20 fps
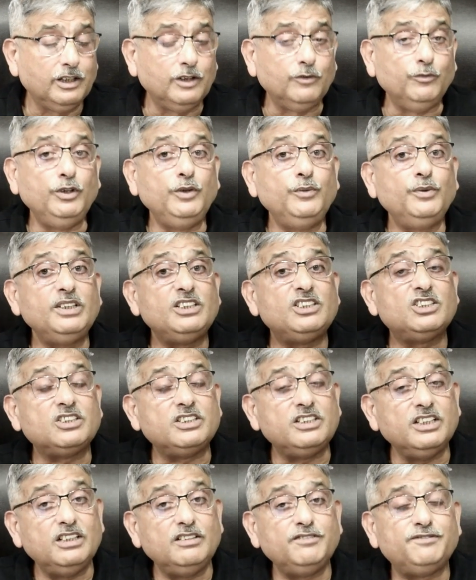we will
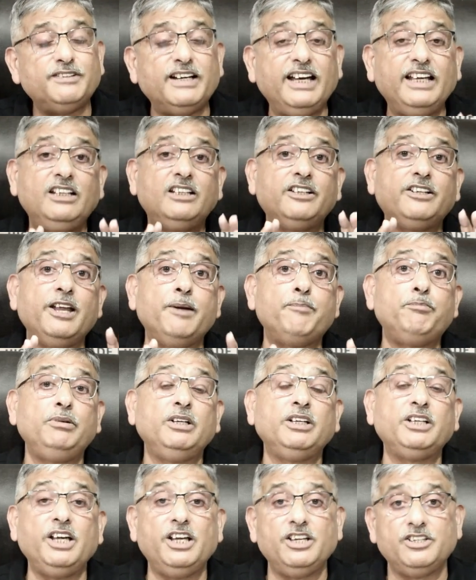still file a
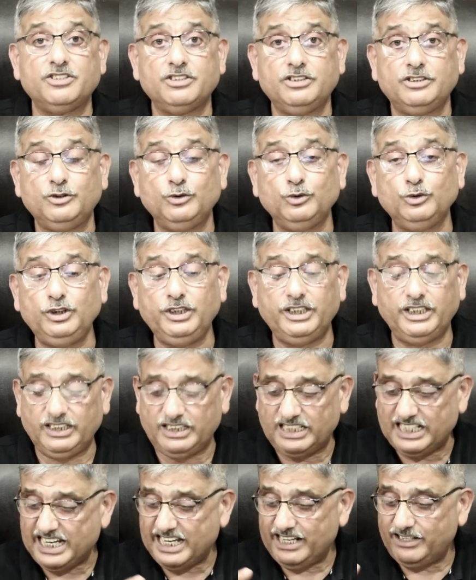replication to the
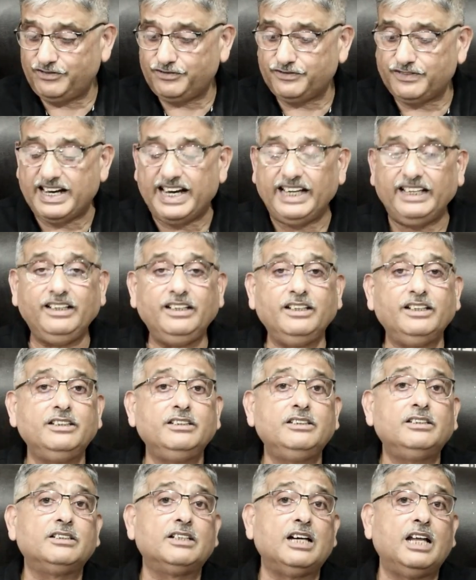entire finding
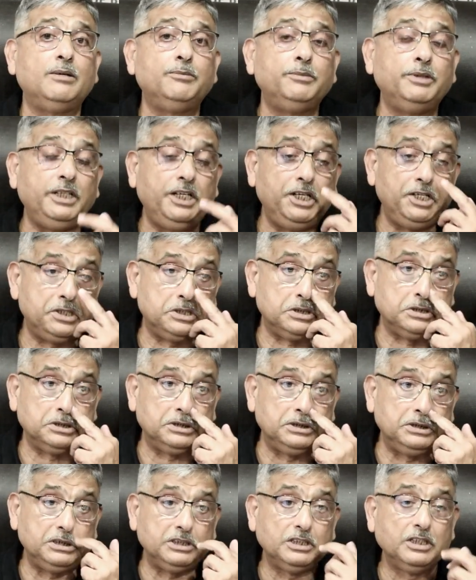and the
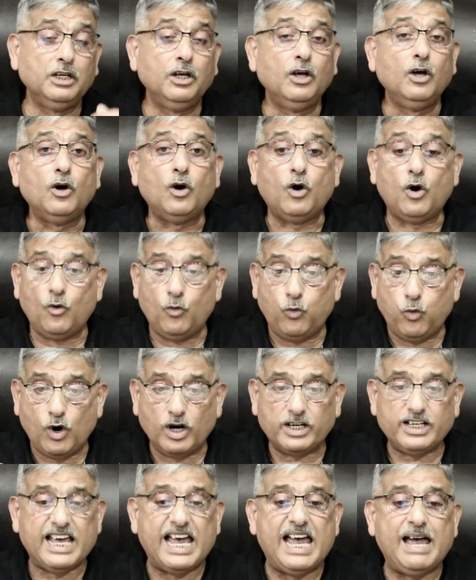culminations of
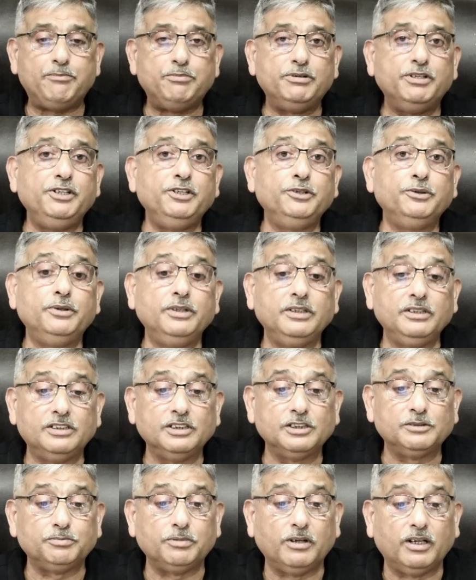what happened during
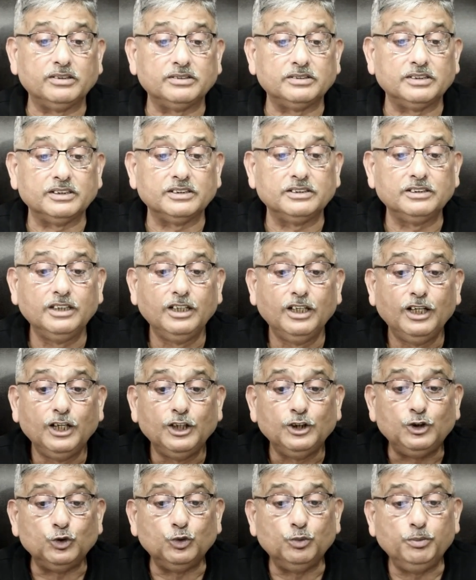this process.
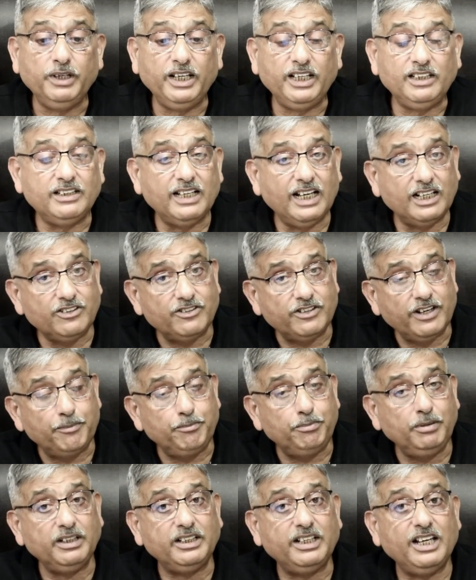To make that
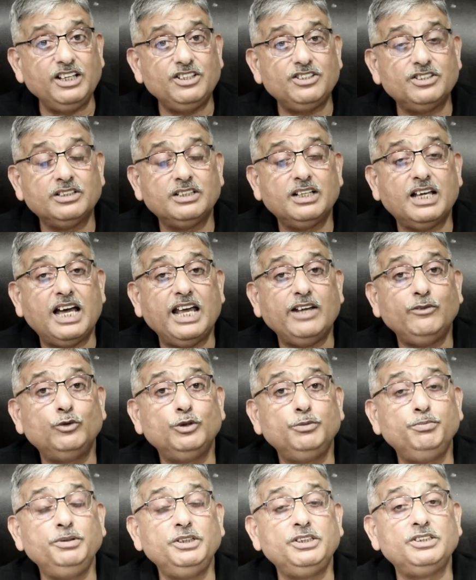replication, I
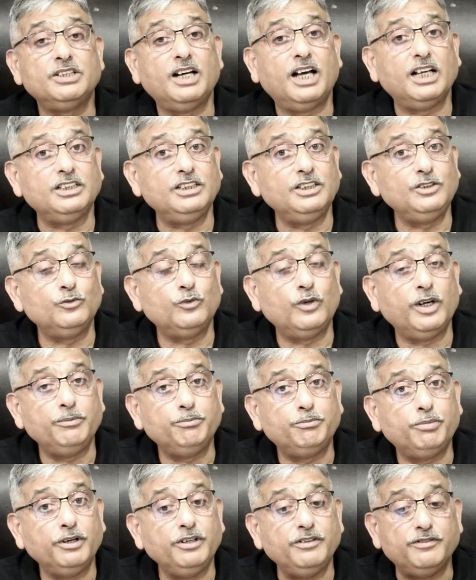would be charging
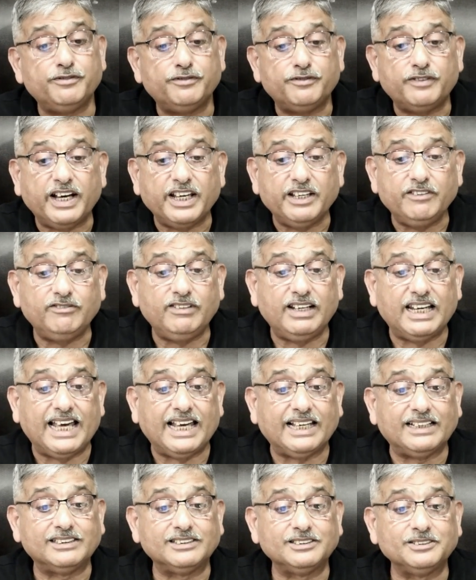1.5
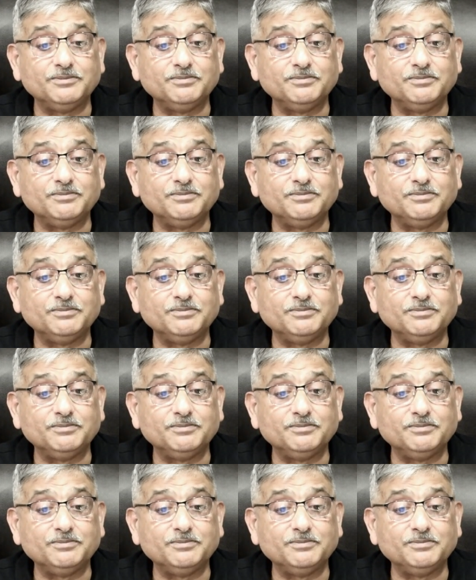lakhs.